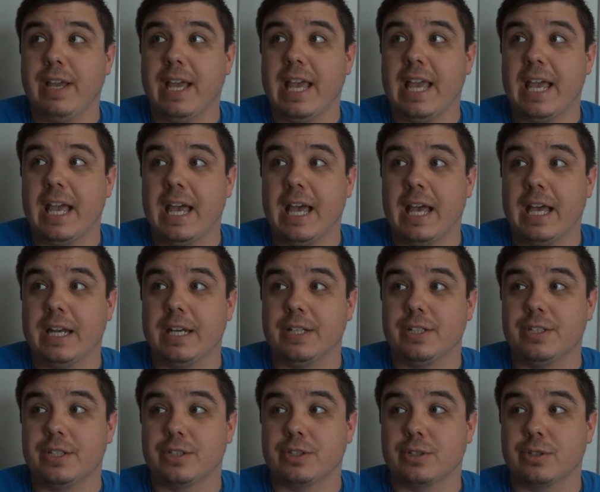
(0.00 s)
and
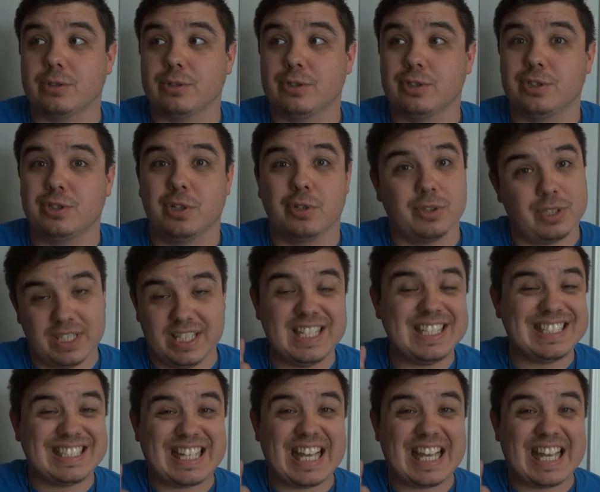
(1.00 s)
it just goes to show this